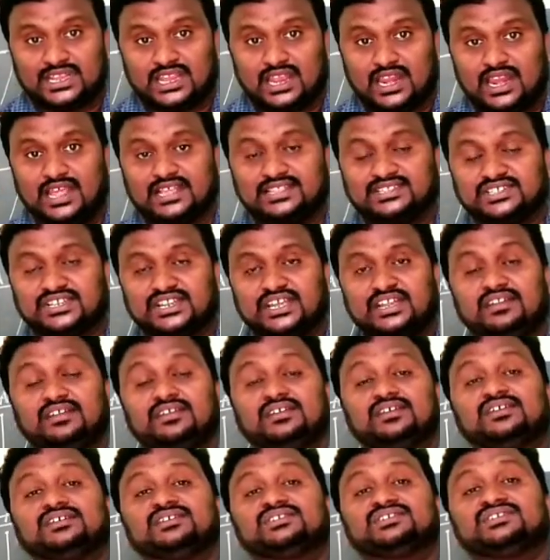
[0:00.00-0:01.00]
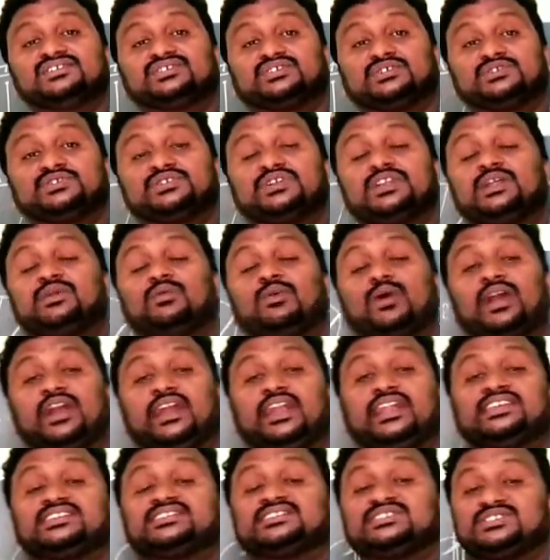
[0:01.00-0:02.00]
Clear children? So children, what
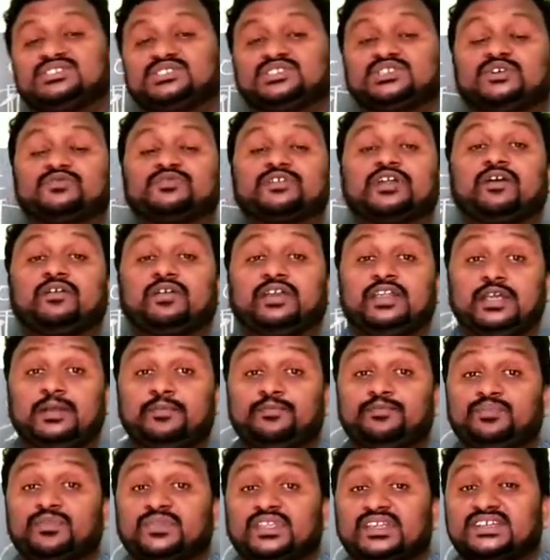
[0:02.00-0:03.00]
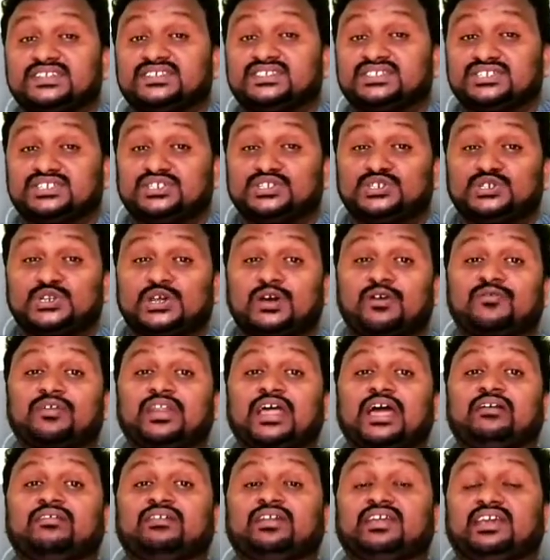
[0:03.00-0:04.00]
it is center of gravity? Center of
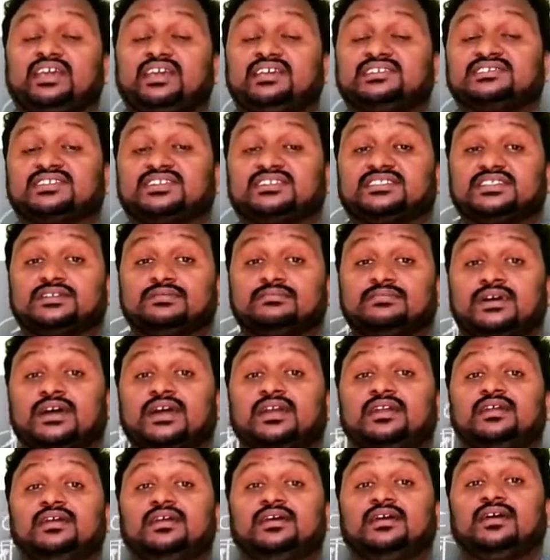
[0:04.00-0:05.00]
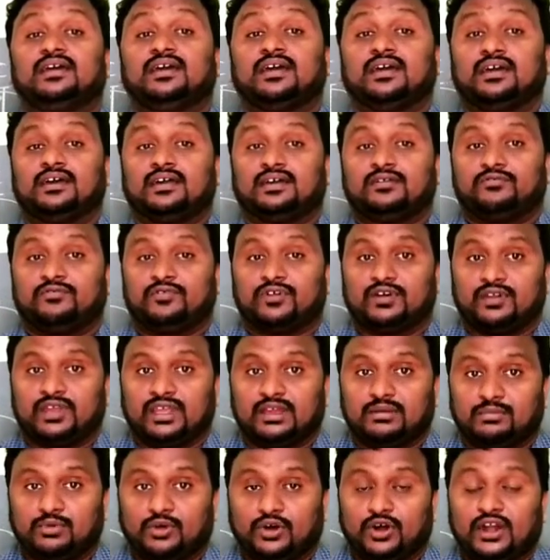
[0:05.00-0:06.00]
gravity is nothing but for
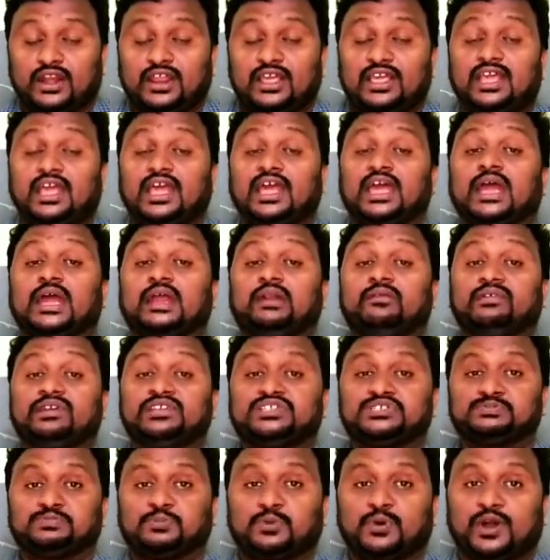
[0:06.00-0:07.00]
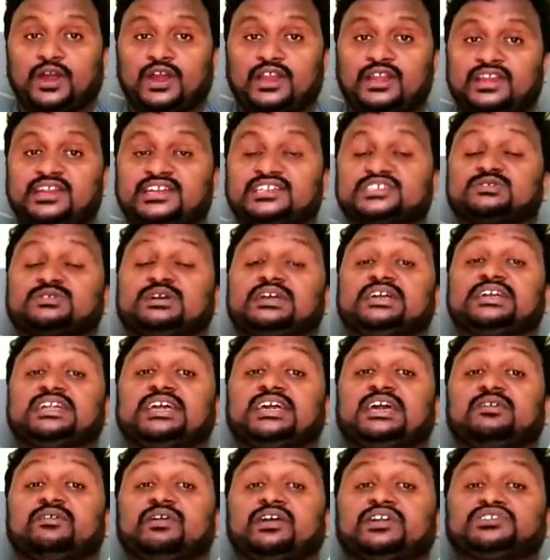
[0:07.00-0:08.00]
a body at which point its
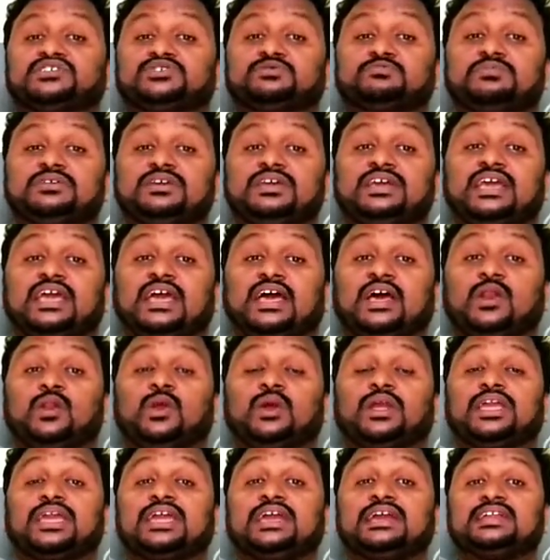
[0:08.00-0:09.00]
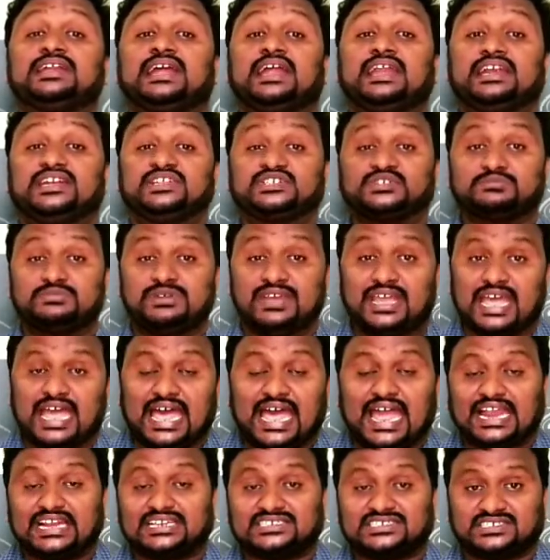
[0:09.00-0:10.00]
entire weight should be located and it should be
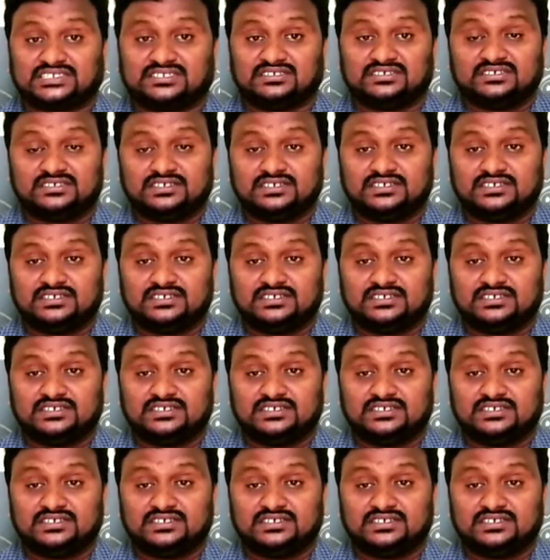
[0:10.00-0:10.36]
acts.